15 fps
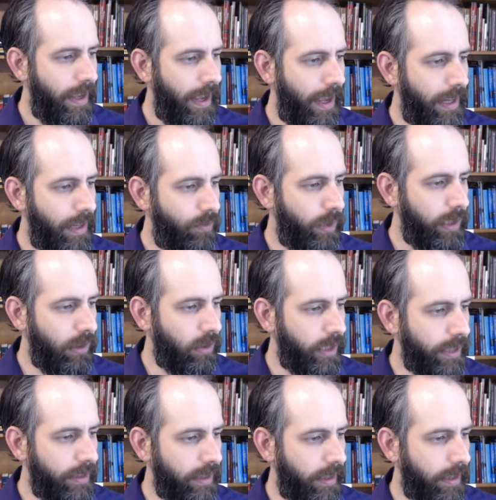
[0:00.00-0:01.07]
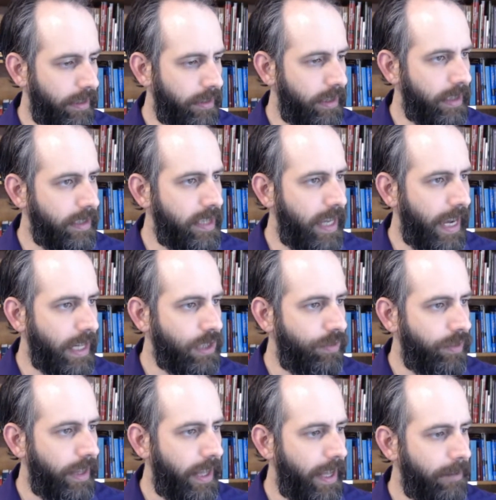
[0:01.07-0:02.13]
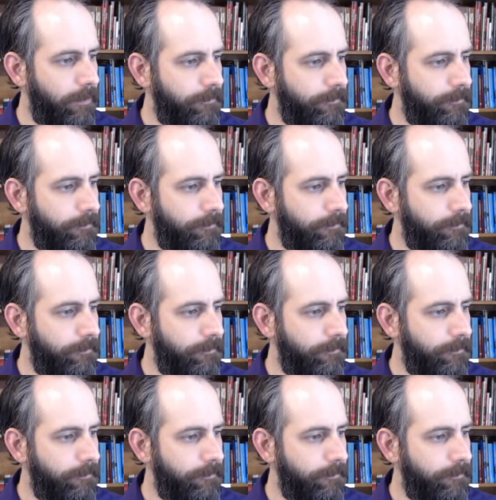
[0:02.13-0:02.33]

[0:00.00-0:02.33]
And if we look at the text for that,